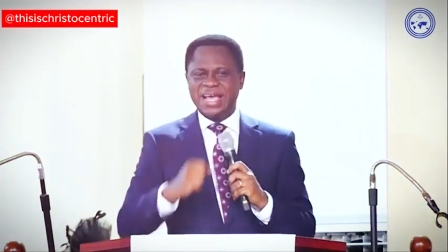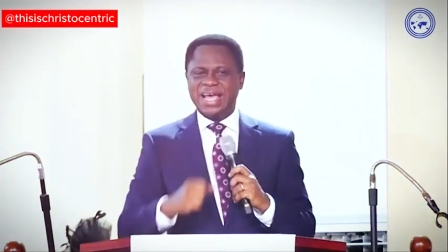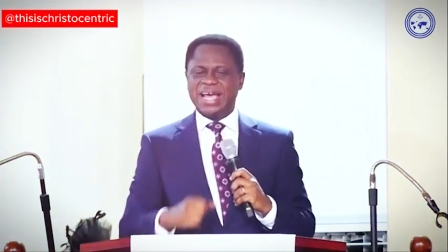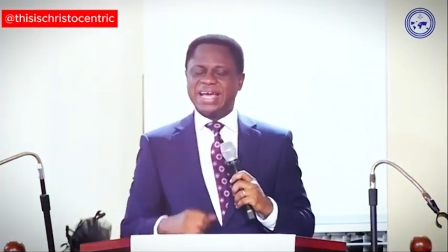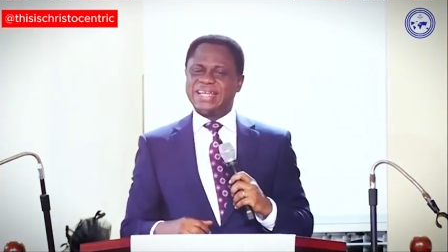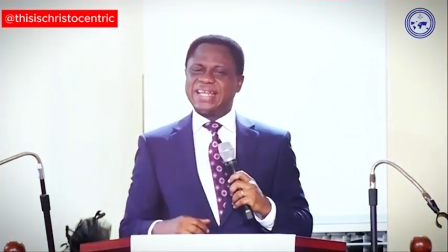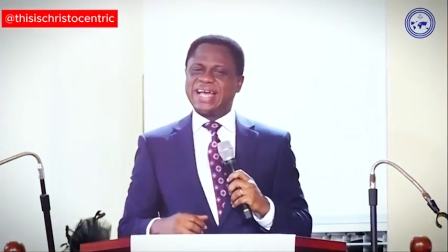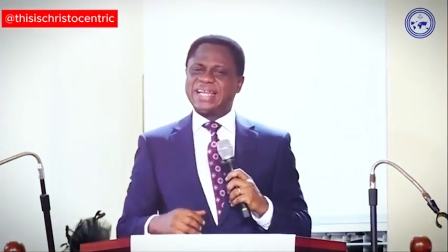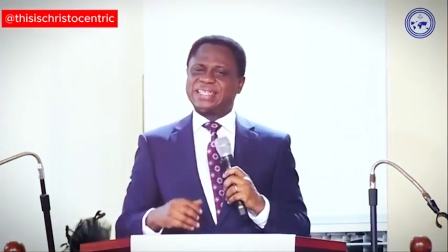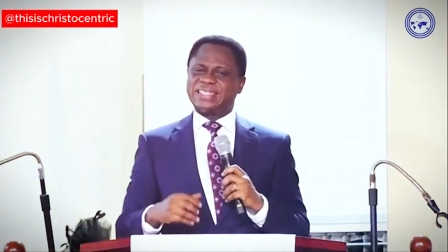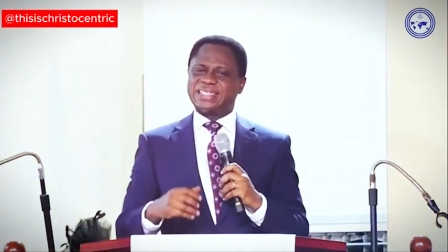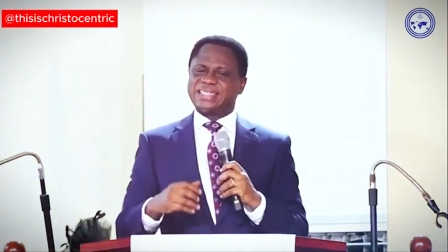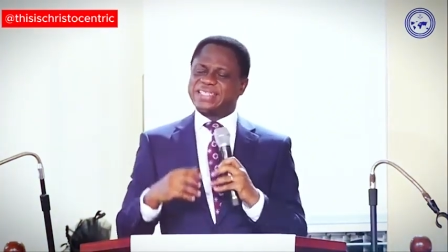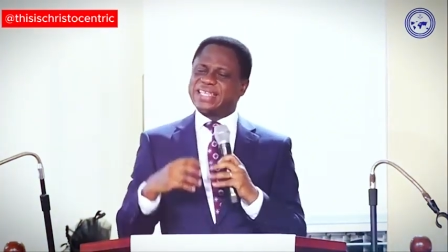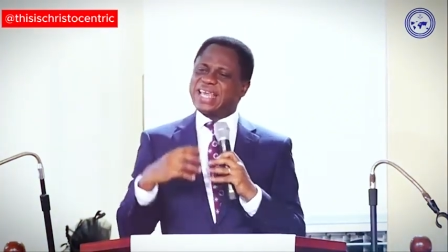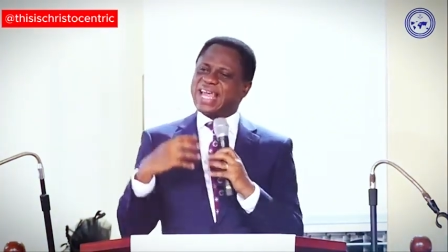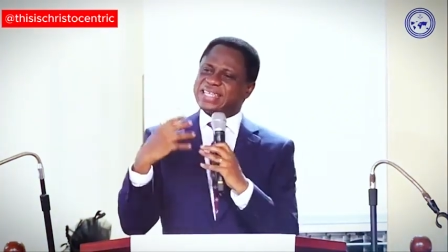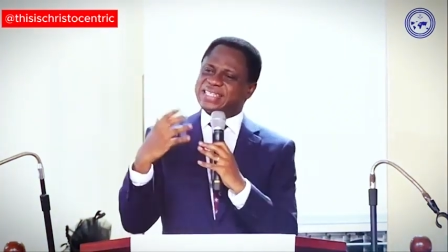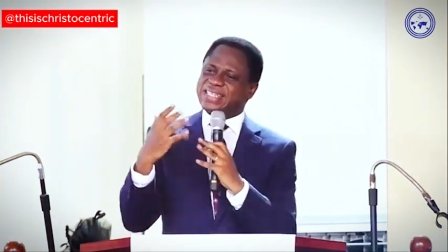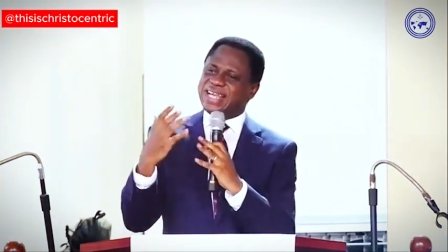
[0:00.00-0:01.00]
And that
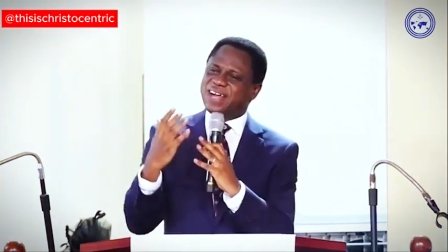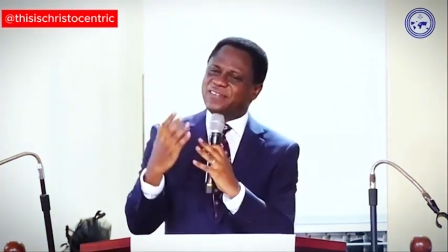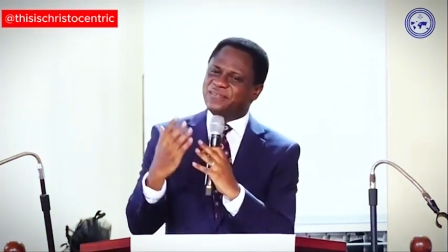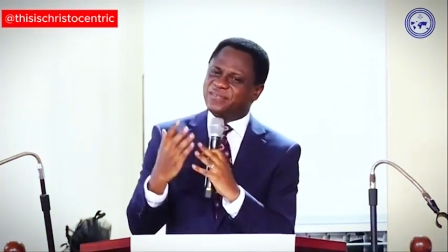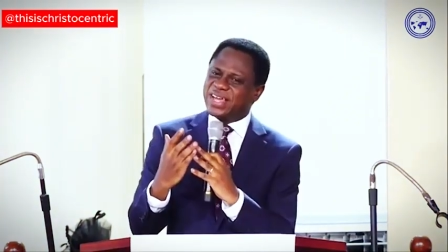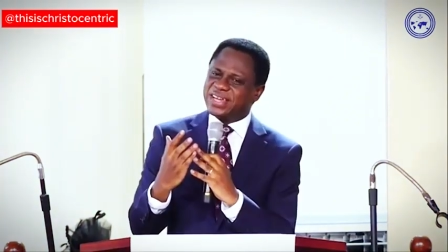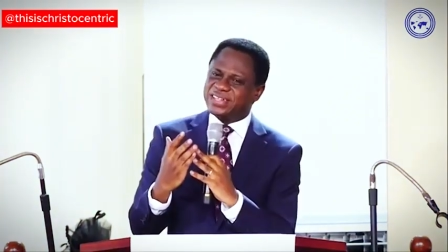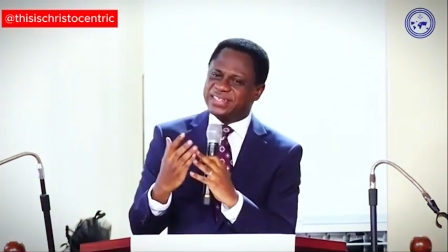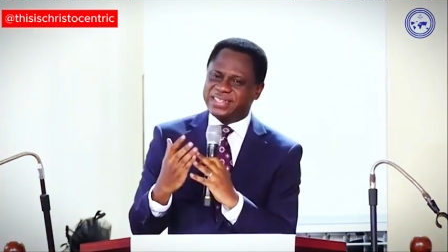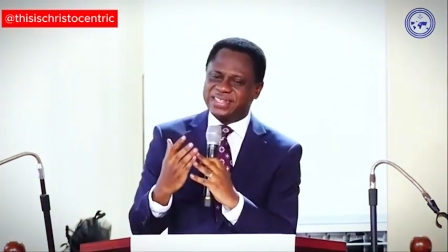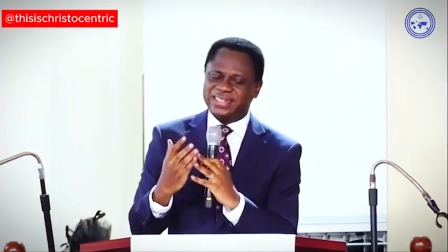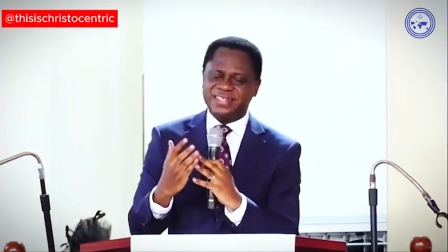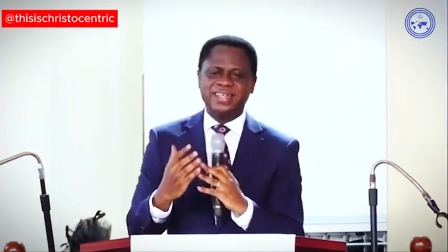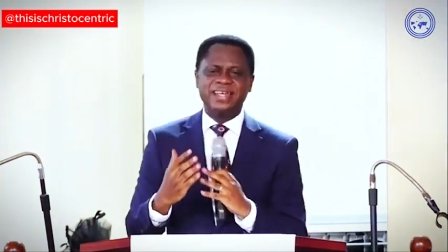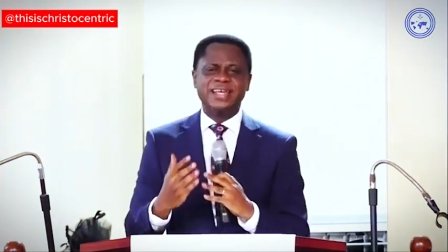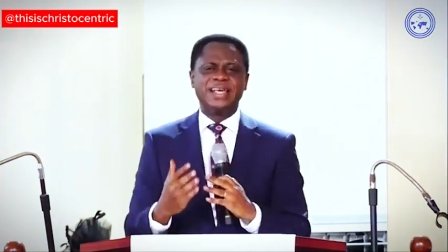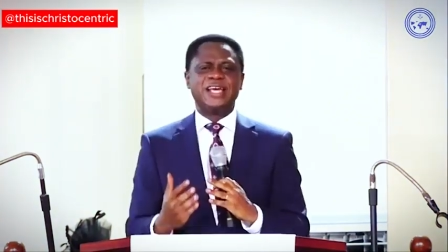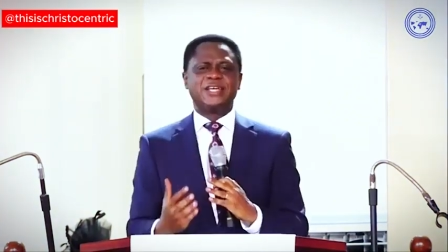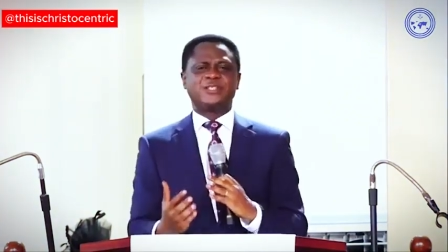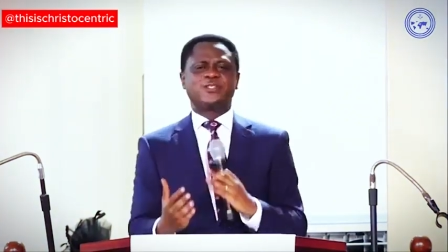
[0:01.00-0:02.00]
salvation
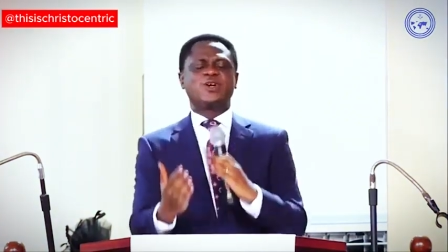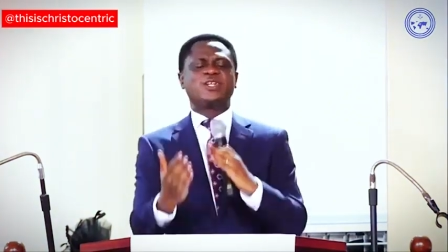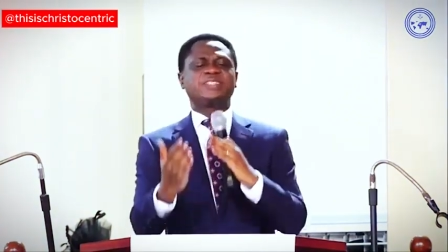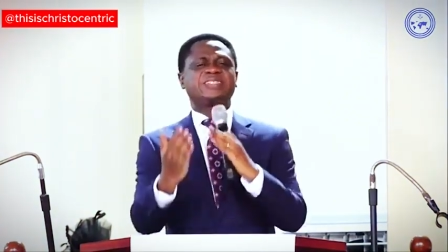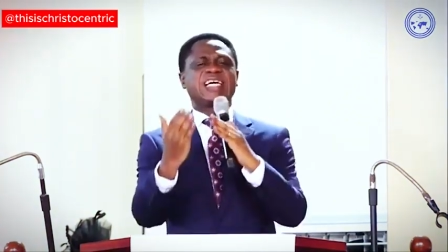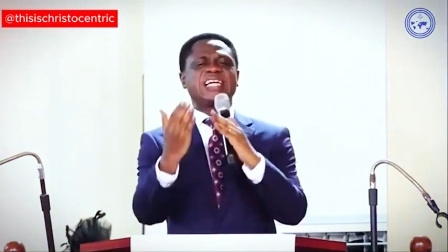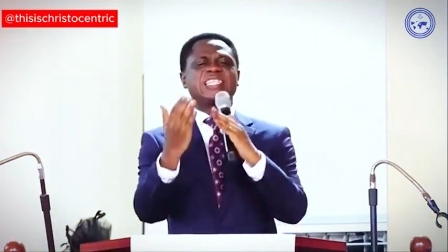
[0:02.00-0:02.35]
is not